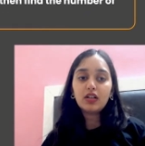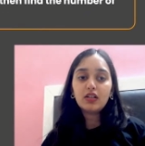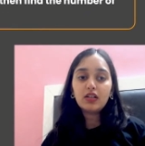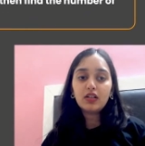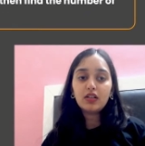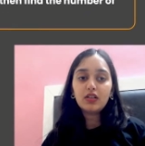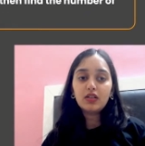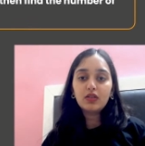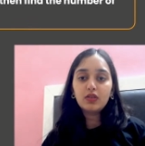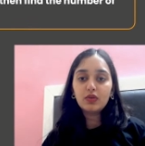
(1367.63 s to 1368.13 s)

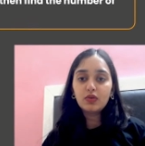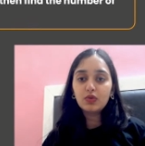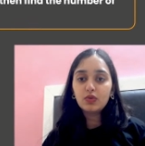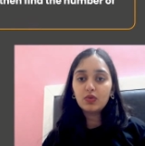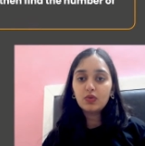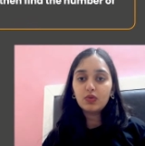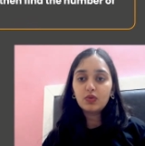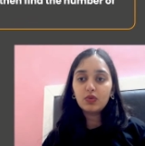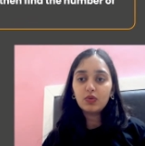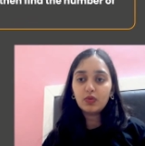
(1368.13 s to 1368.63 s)

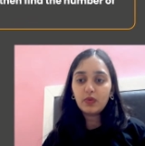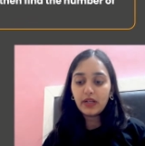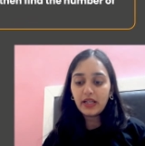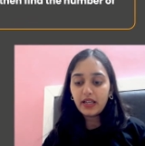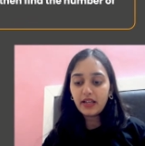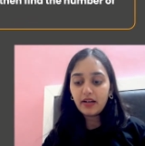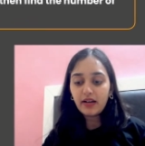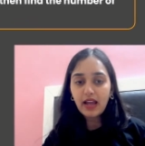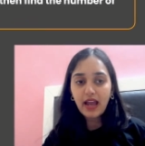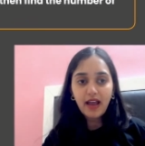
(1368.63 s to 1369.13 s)
Oh,
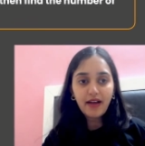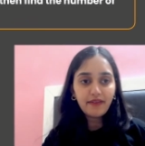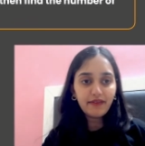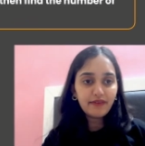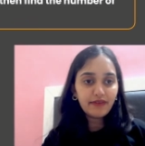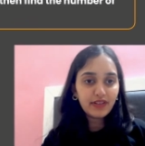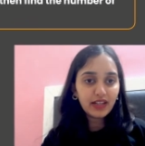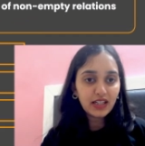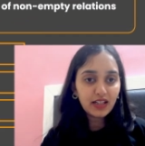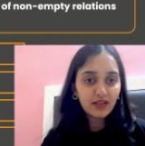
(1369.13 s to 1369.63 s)
where have
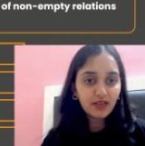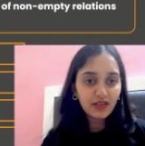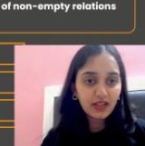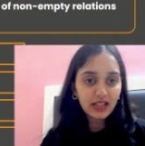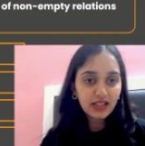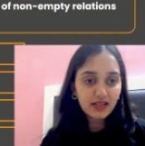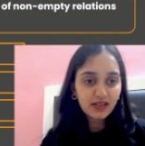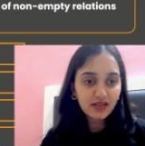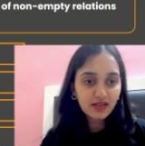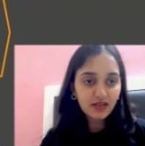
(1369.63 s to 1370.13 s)
we
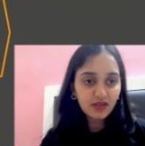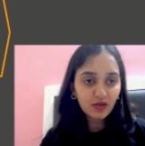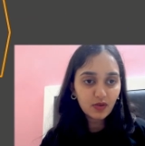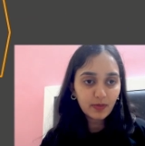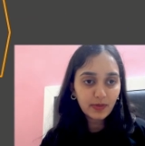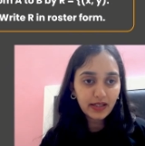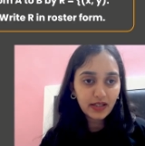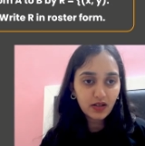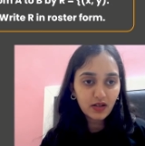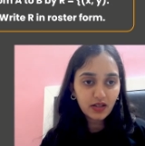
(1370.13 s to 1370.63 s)
reached? Oh
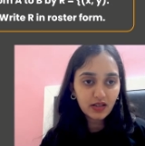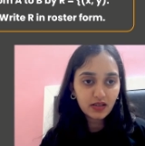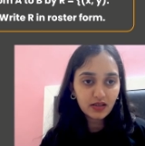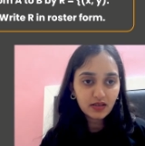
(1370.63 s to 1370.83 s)
my god.